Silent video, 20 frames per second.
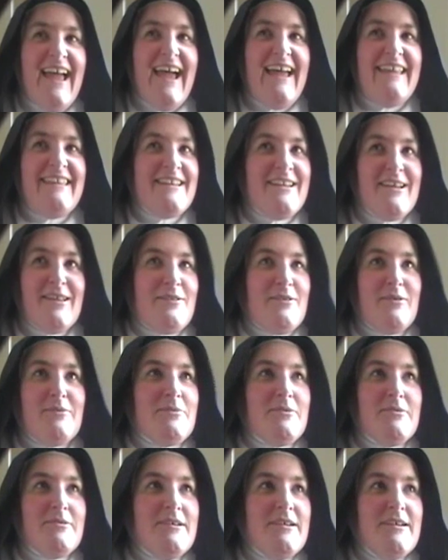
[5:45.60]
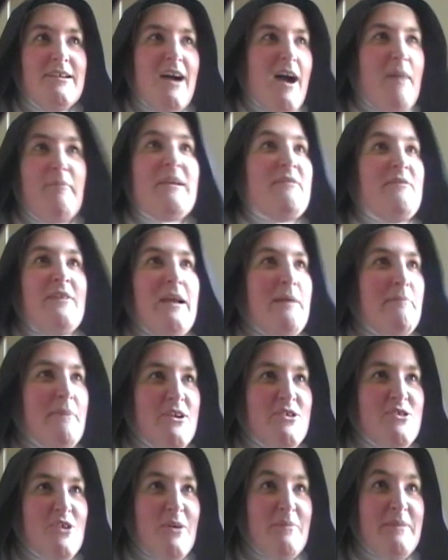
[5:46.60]
and then I thought, well, I'm giving up
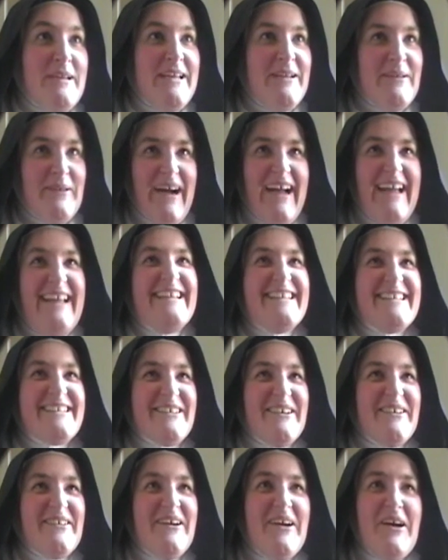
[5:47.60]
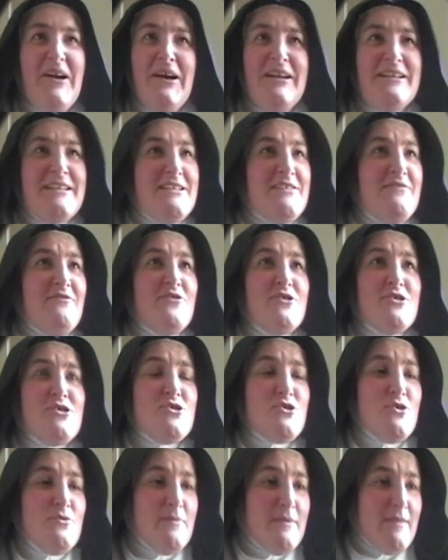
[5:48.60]
my job anyway. So I did a very
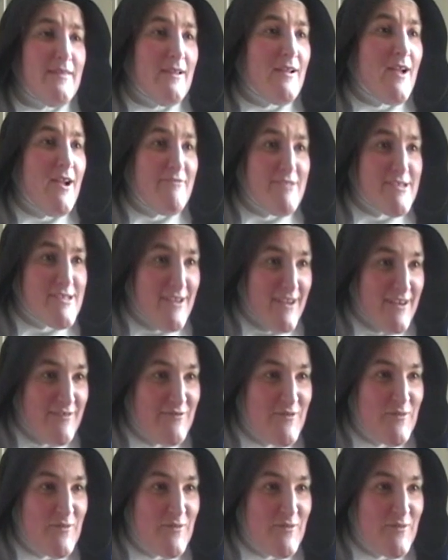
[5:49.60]
stupid thing. I resigned